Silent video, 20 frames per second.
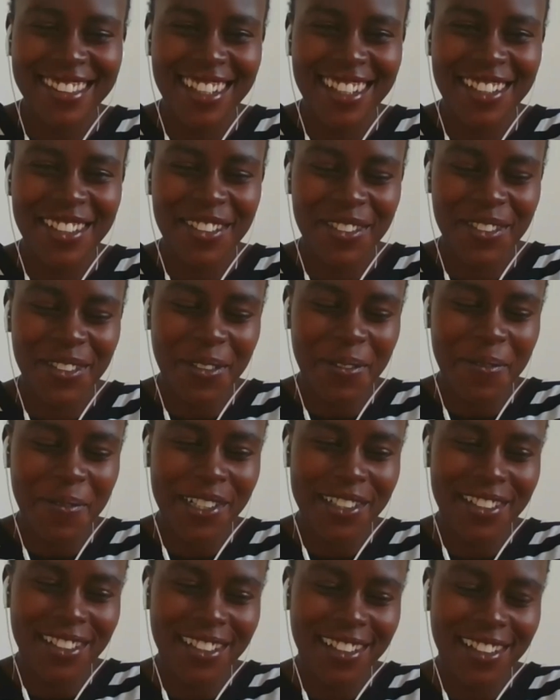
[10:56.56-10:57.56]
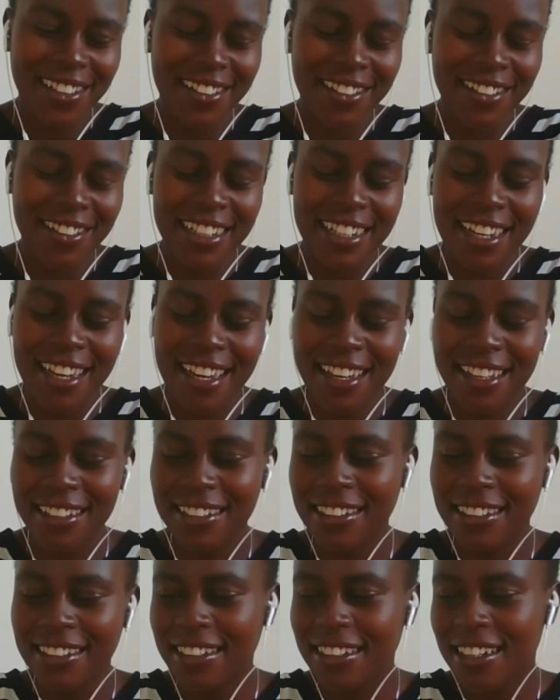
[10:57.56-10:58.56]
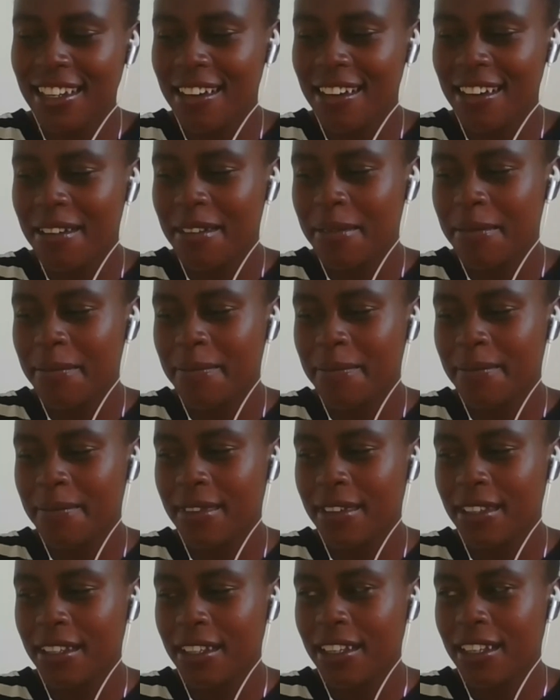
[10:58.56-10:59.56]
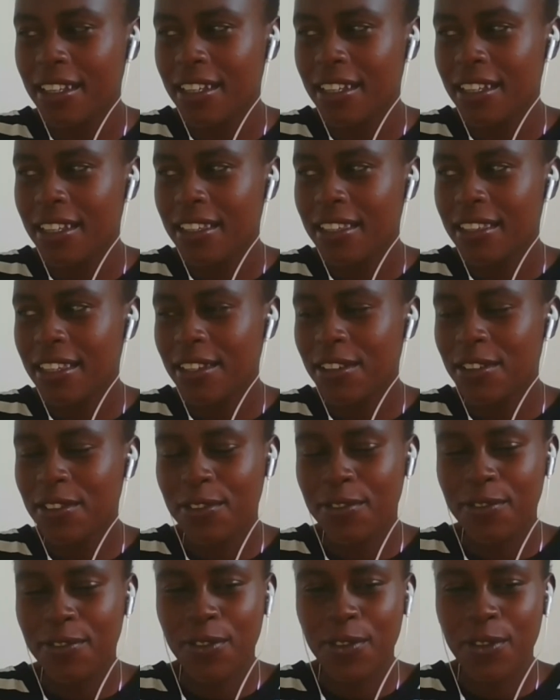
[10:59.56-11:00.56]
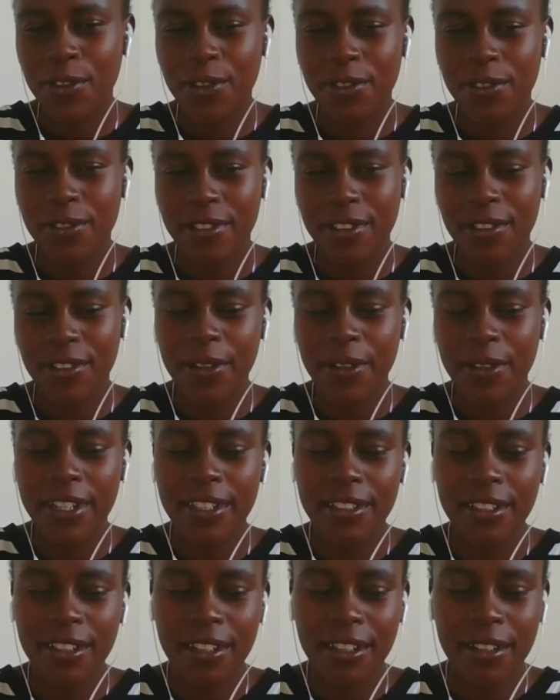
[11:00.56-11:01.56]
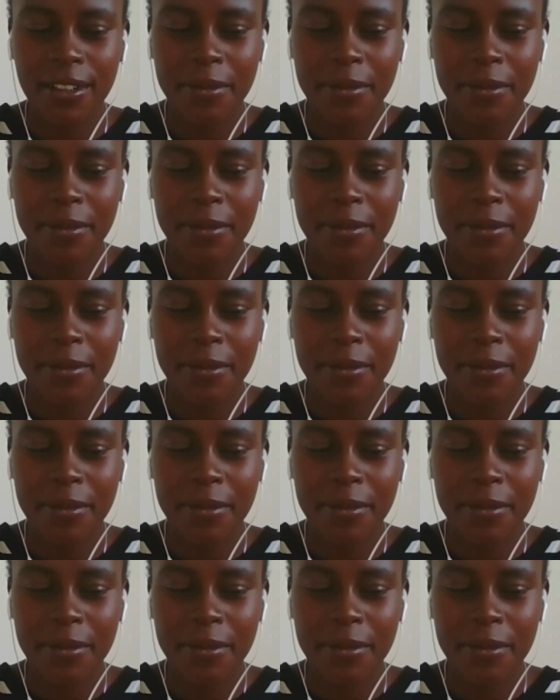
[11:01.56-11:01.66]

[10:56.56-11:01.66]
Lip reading: Thank you so much, Hilary, and thank you for the great